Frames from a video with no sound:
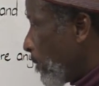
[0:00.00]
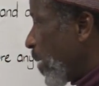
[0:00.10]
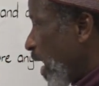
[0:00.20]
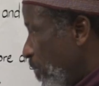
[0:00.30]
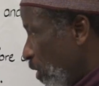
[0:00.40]

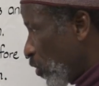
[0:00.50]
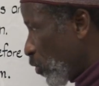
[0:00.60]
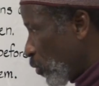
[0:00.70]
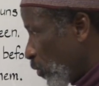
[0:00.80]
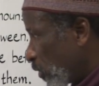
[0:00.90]
may be
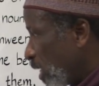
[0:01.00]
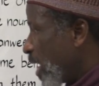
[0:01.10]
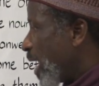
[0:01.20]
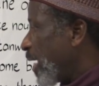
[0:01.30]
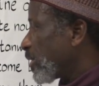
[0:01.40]
used
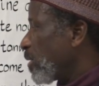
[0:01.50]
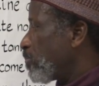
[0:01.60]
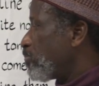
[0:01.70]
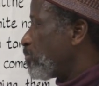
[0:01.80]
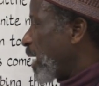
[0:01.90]
as
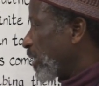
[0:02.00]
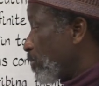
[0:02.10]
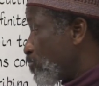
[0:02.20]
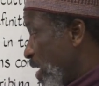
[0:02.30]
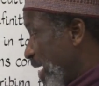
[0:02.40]
a
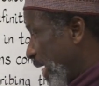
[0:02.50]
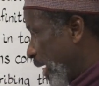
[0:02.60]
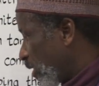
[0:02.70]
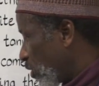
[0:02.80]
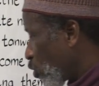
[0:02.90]

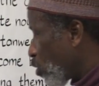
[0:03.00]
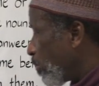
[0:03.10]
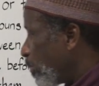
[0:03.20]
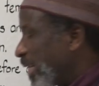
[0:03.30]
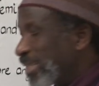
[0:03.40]
predicate to
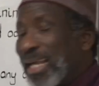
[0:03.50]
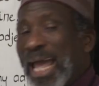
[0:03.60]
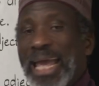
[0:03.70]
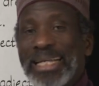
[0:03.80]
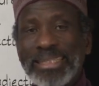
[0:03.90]
complete
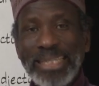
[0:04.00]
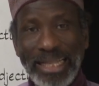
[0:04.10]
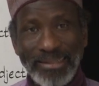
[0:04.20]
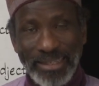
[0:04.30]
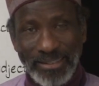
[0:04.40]
a
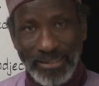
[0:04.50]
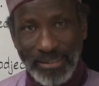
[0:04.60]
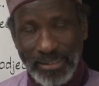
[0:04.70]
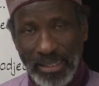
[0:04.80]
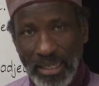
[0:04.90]

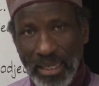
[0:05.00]
sentence.